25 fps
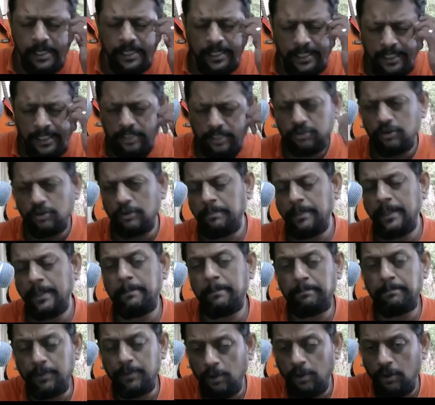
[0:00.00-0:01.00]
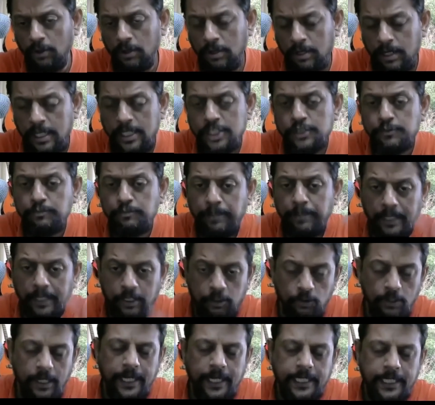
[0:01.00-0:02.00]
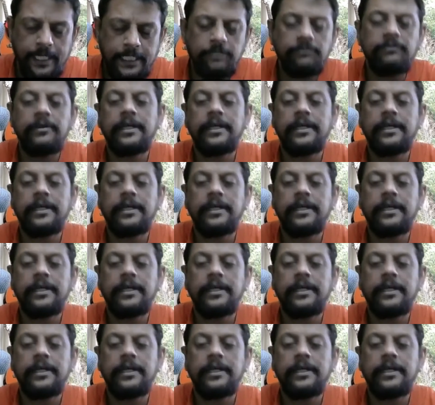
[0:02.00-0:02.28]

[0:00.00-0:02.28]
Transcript: it could be purely speculative.